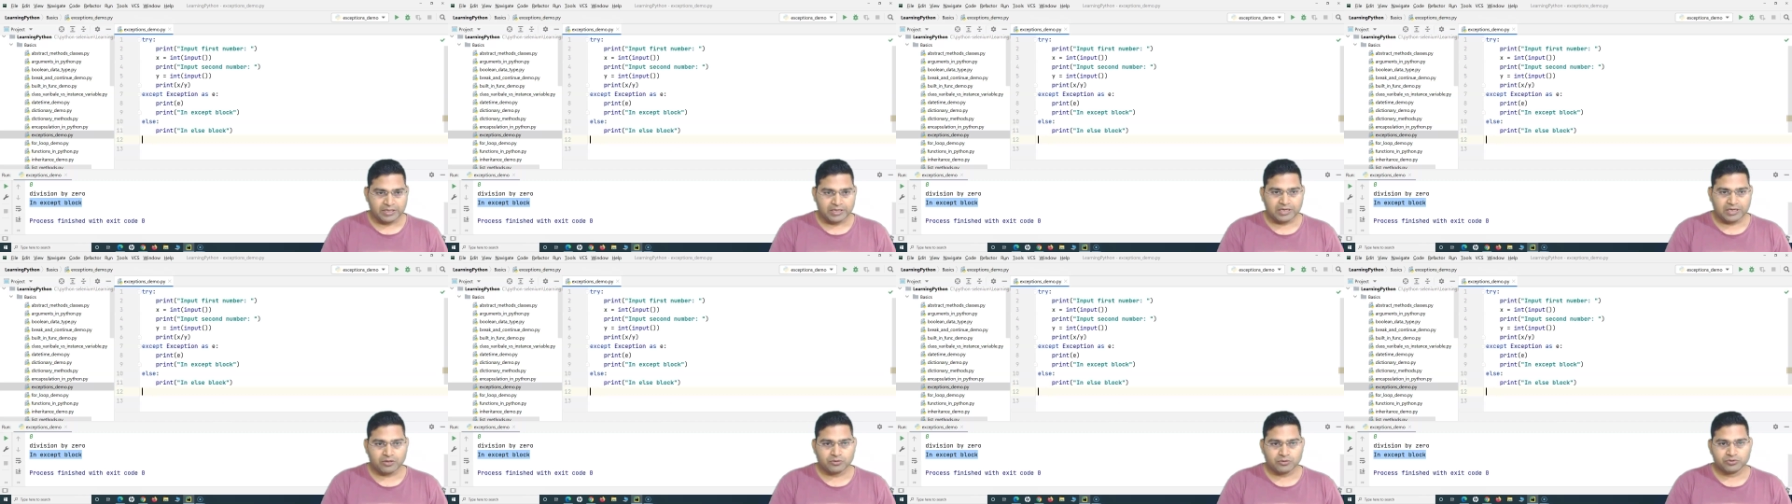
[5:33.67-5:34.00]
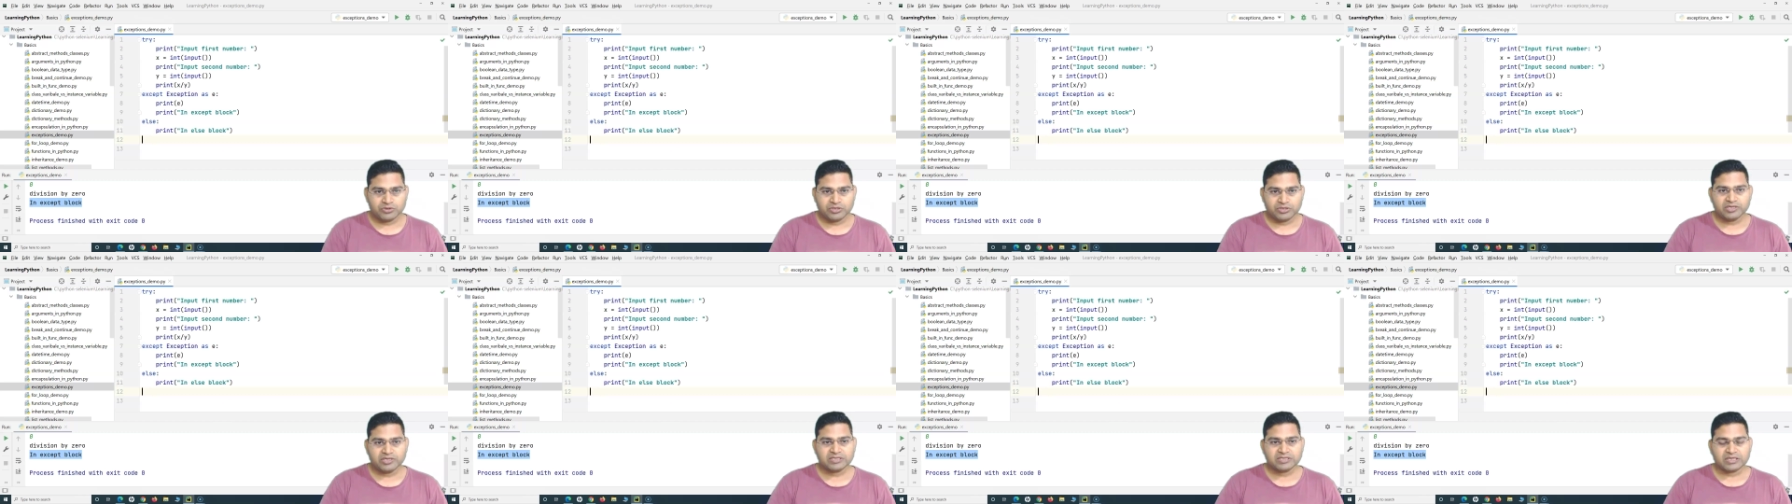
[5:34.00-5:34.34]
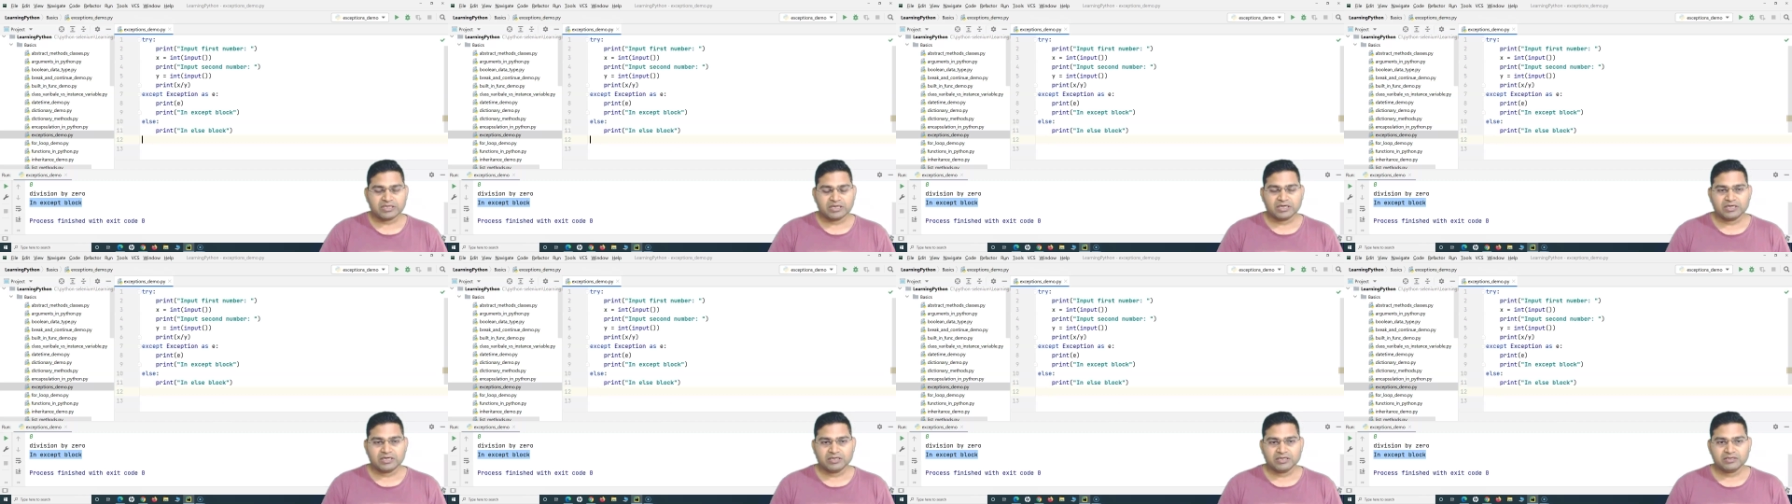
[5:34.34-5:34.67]
Now there is
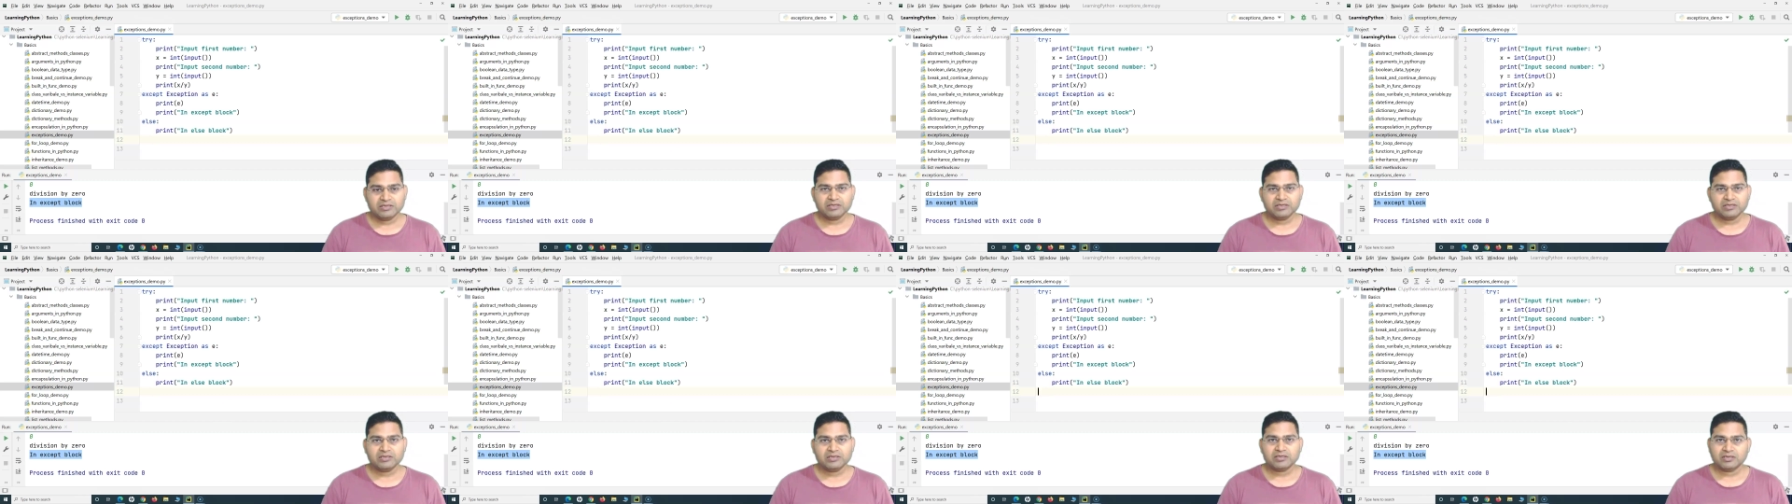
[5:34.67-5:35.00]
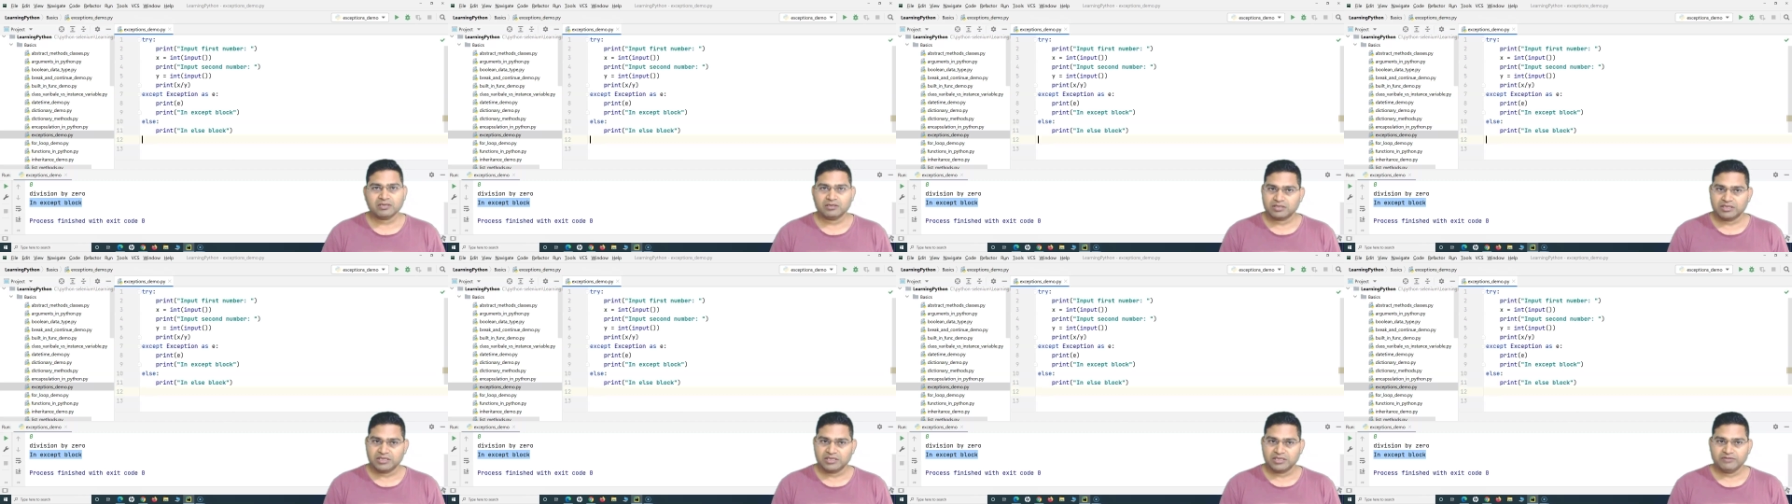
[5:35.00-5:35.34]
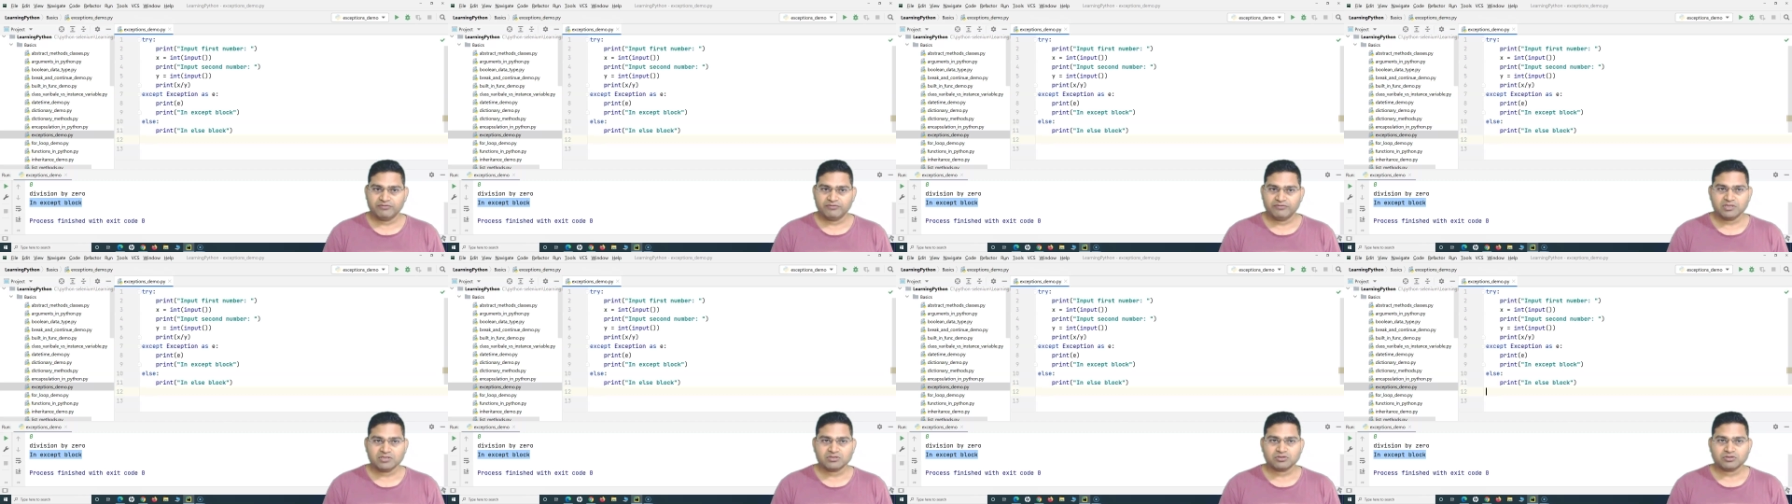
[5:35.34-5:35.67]
another
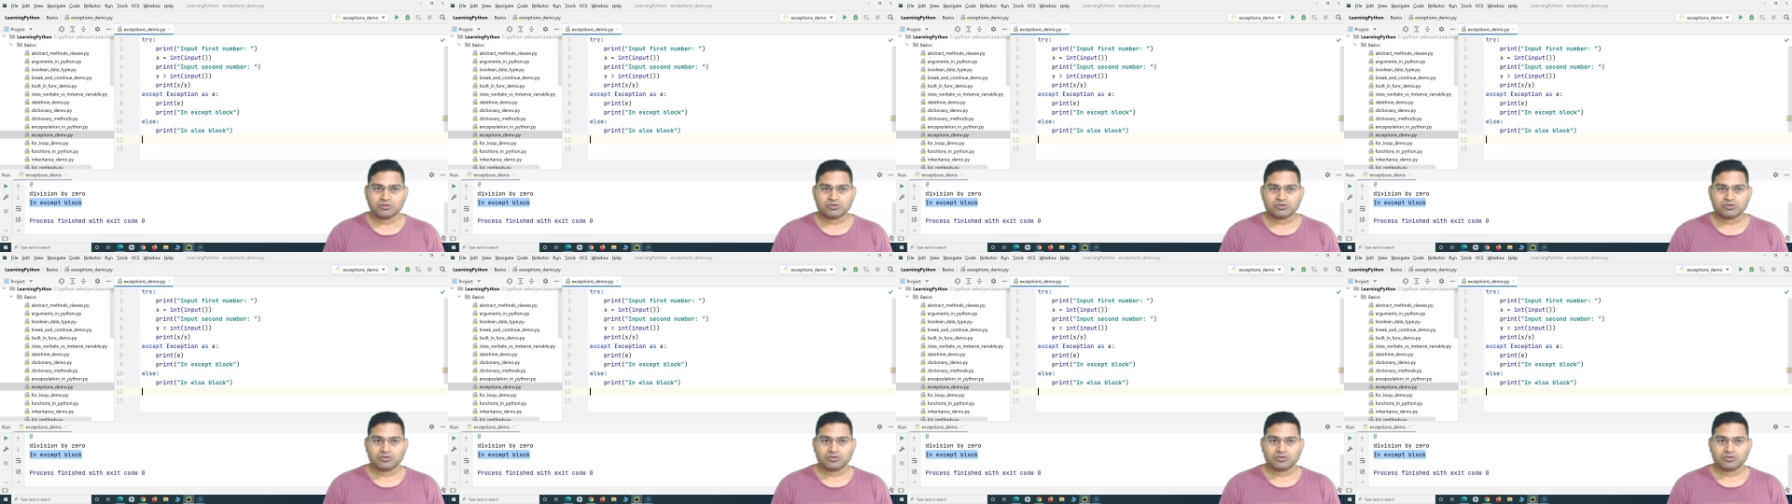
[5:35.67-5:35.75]
keyword.